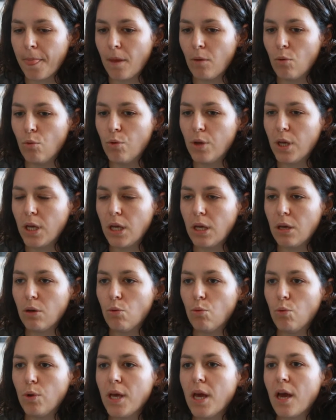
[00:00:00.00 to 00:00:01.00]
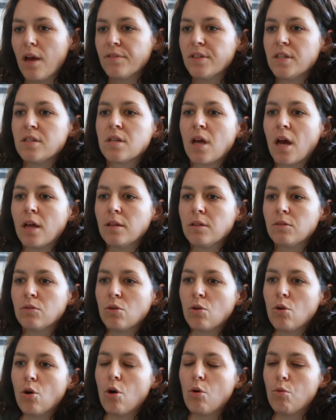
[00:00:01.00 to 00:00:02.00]
we have decided to
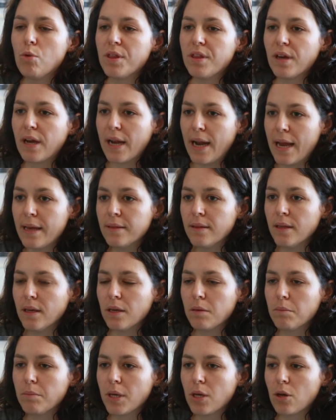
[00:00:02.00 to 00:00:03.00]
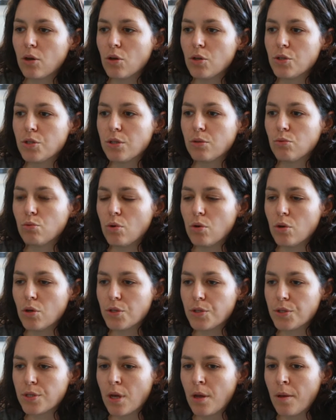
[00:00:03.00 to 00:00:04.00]
go with the cladding because it
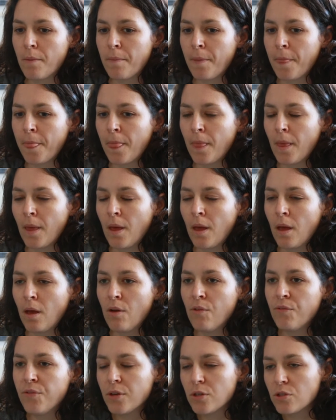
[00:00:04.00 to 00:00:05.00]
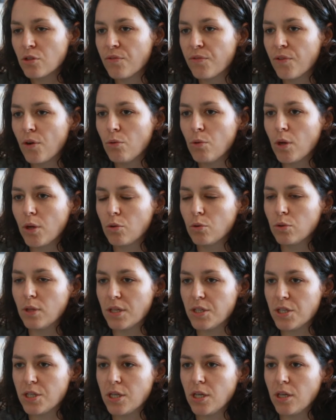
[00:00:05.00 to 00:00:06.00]
was, first of all, we could
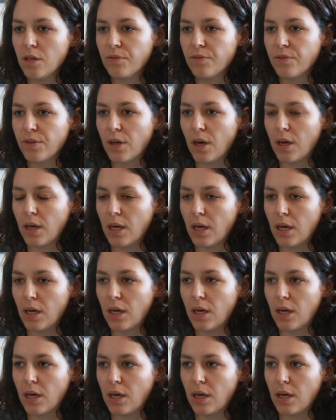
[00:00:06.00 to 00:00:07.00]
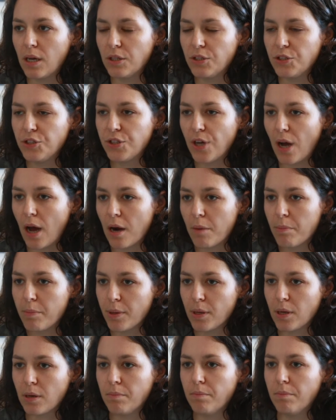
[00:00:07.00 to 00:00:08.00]
achieve a
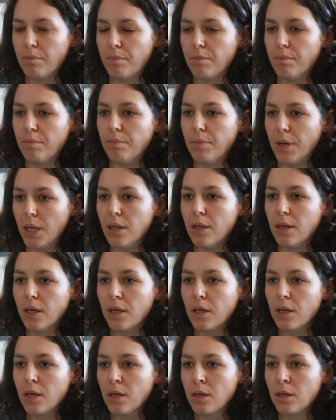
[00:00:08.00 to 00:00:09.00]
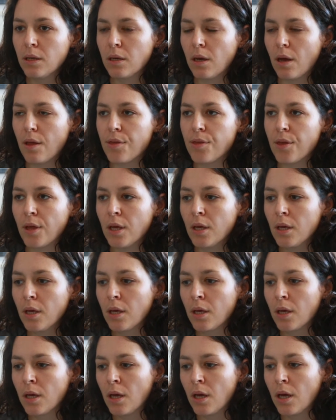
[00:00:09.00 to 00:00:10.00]
sharper building, I think,
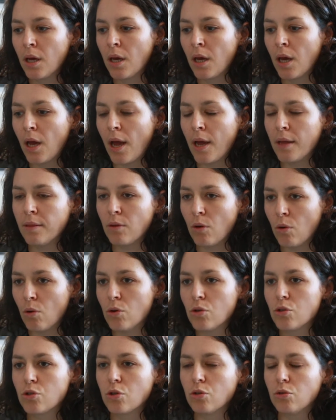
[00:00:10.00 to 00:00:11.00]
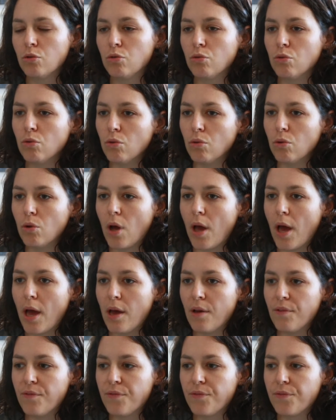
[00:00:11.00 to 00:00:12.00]
and also to
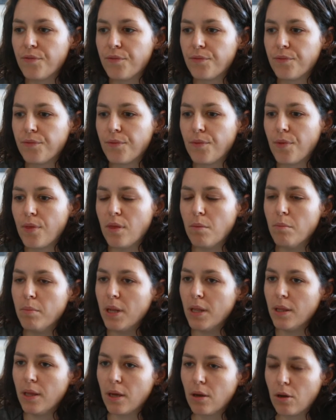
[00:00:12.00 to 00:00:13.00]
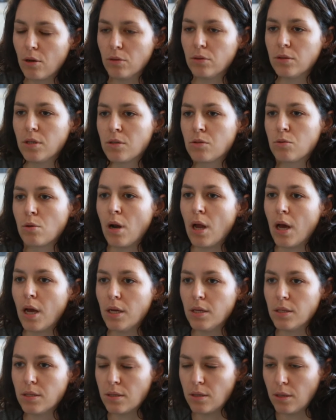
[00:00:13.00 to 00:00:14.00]
have the building
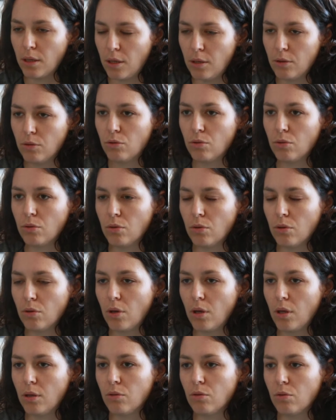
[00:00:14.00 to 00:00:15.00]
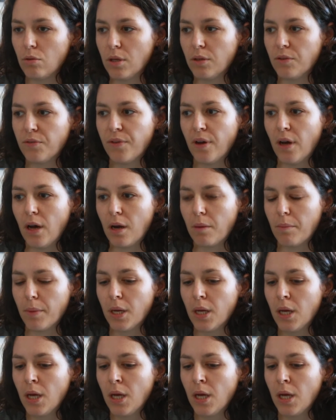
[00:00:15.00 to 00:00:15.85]
contextualized into that farm.